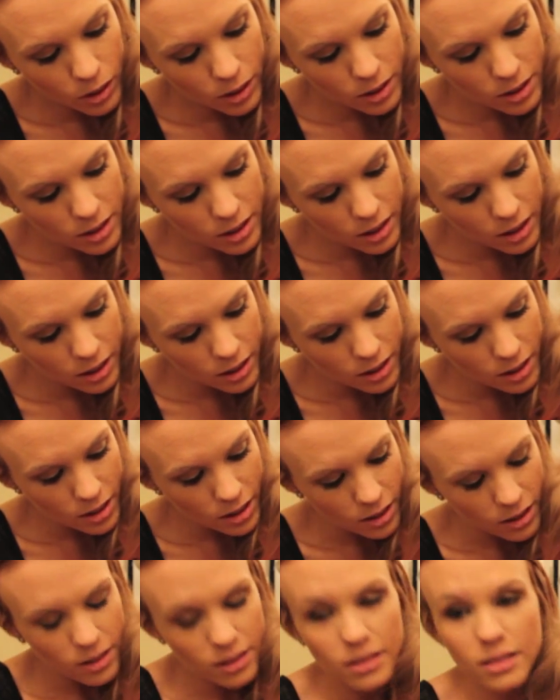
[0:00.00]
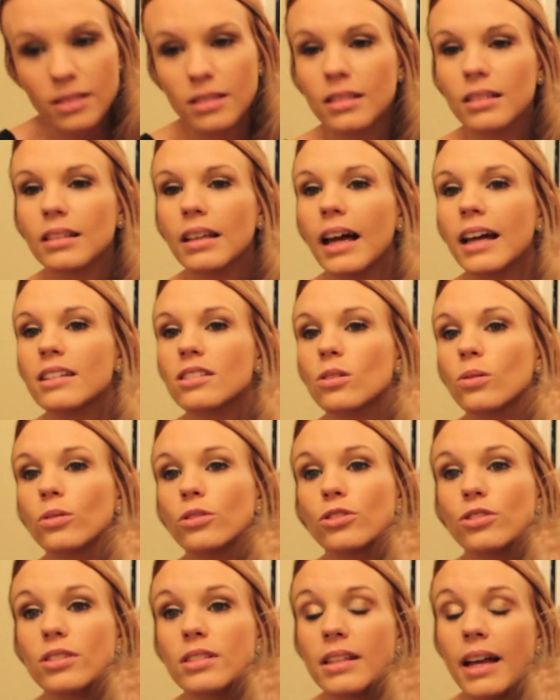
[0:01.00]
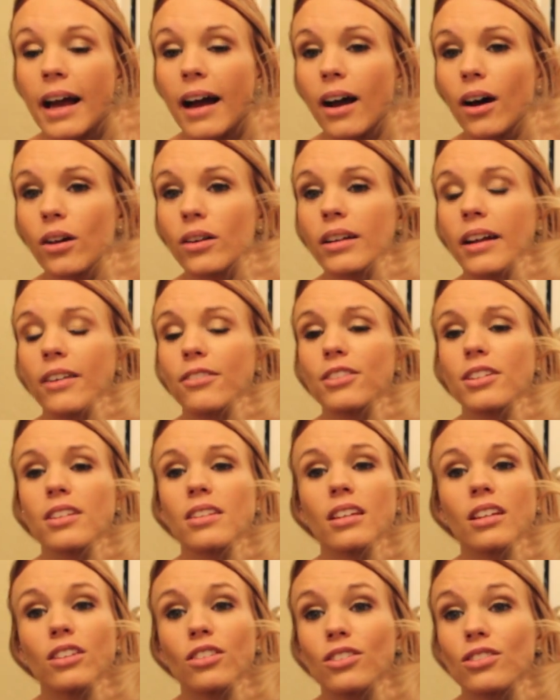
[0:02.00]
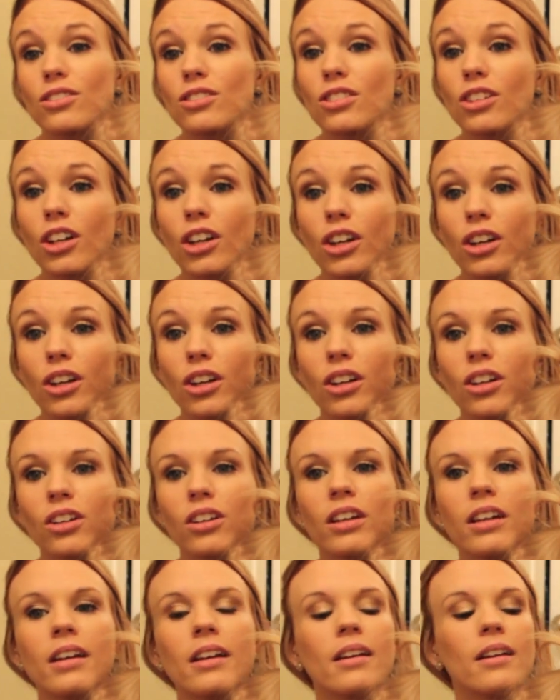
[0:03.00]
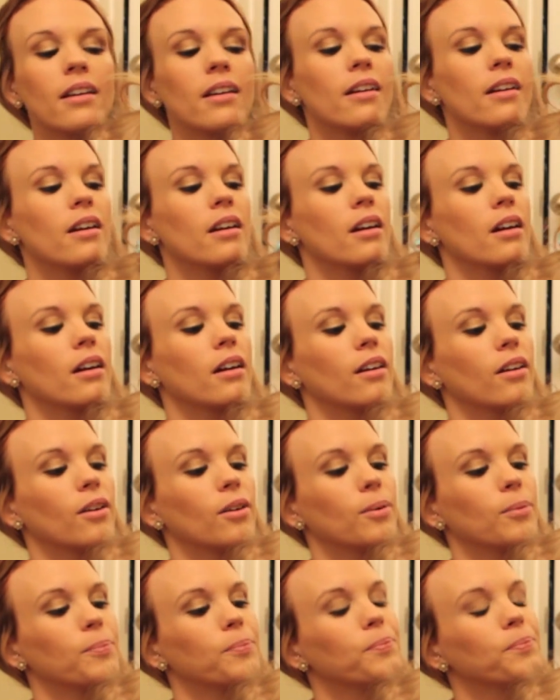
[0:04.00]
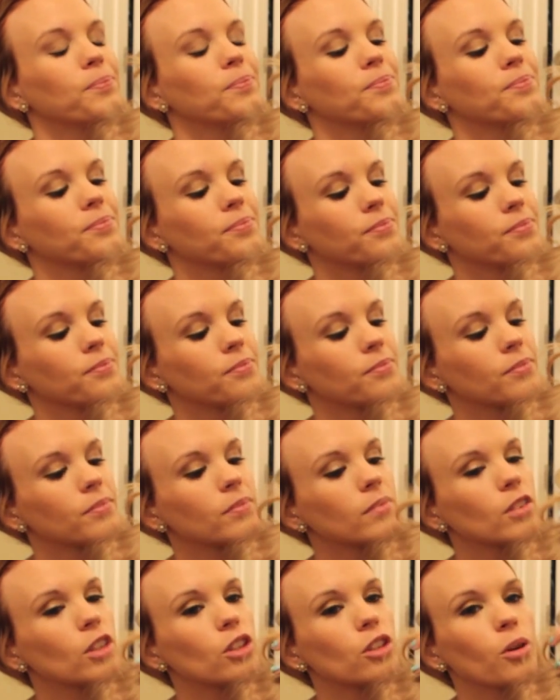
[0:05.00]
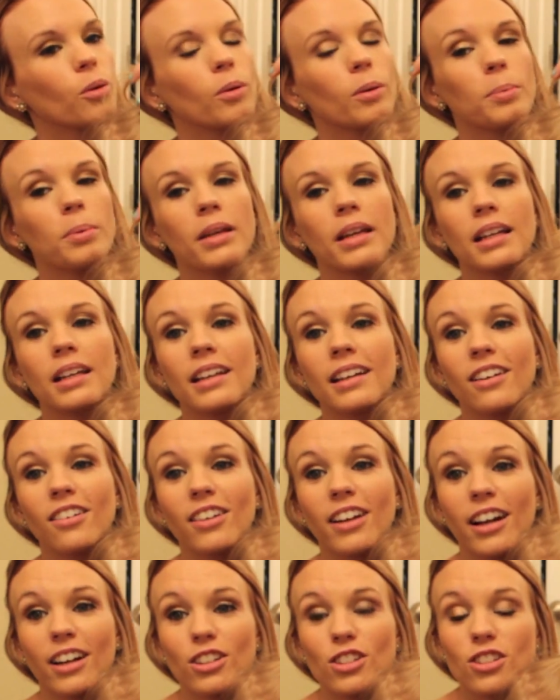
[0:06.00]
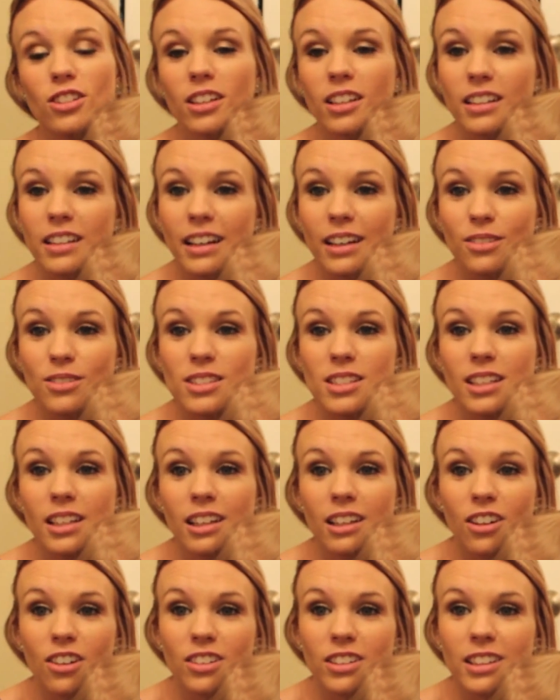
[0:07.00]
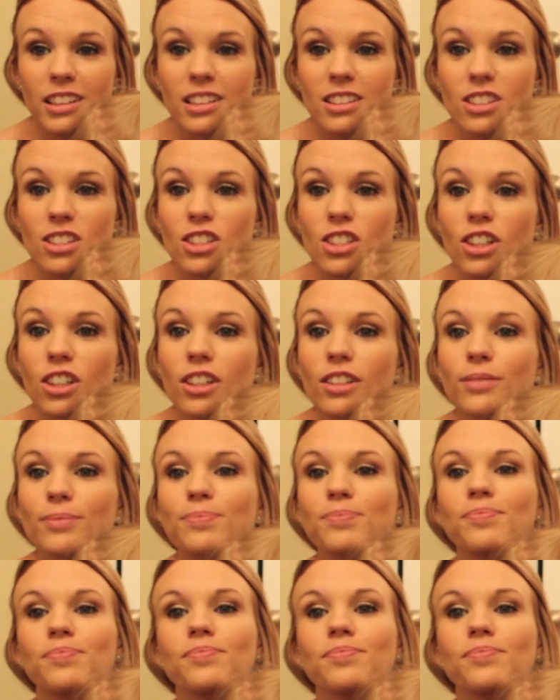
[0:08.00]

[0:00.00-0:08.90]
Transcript: since this last ultrasound, everything looks good. You know, we're planning on actually announcing it on Easter.